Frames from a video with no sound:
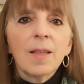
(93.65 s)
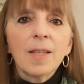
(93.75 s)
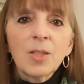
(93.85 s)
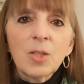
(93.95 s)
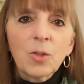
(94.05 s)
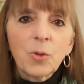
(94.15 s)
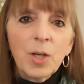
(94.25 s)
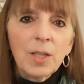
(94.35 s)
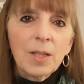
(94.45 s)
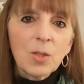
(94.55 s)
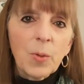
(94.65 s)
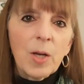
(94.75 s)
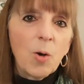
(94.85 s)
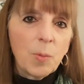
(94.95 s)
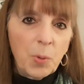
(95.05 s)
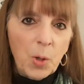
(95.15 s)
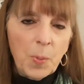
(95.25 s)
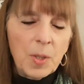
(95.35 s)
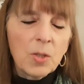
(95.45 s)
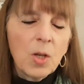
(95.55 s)
This is created this way on
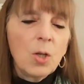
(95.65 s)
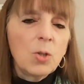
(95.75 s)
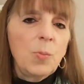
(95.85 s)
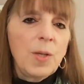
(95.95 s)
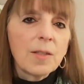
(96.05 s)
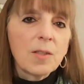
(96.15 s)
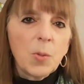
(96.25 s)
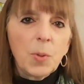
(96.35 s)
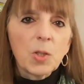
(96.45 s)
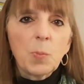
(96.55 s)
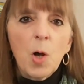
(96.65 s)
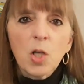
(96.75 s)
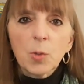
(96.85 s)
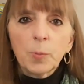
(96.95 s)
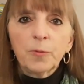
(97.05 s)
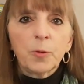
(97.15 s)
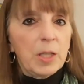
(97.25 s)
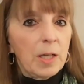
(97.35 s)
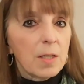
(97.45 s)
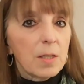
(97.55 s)
purpose to be as simple as possible for
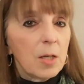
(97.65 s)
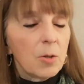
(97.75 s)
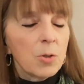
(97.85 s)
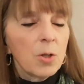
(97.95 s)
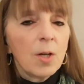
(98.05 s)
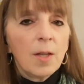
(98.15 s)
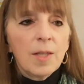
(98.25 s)
young singers.